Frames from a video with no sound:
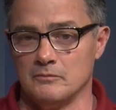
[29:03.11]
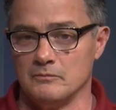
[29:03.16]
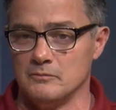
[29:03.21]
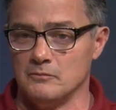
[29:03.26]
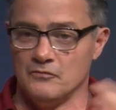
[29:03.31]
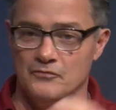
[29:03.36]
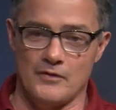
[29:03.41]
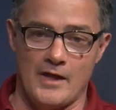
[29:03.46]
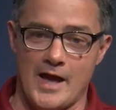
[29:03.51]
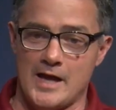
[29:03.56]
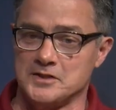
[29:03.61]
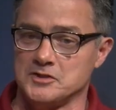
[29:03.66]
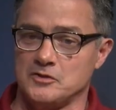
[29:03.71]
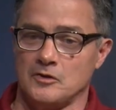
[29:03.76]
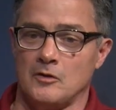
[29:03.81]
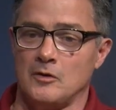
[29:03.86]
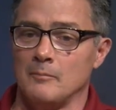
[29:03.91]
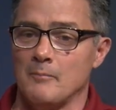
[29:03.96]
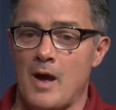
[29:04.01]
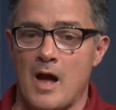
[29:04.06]
flash
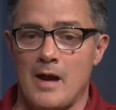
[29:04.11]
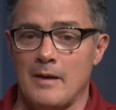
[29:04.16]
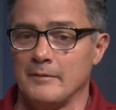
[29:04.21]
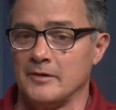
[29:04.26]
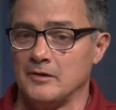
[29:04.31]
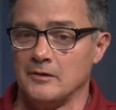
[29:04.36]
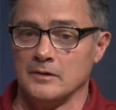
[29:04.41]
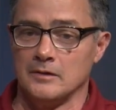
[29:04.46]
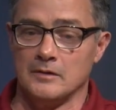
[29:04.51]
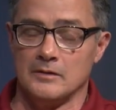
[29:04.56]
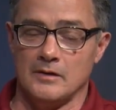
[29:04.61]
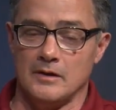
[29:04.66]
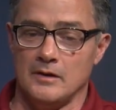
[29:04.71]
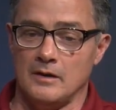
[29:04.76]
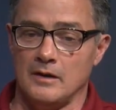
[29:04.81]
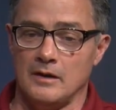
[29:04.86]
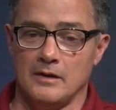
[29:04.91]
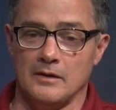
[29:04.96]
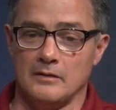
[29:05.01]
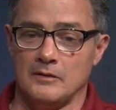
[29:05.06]
to her mom and
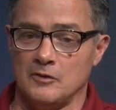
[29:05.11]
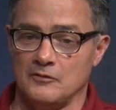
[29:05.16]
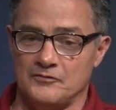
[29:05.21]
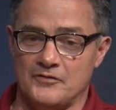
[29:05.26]
her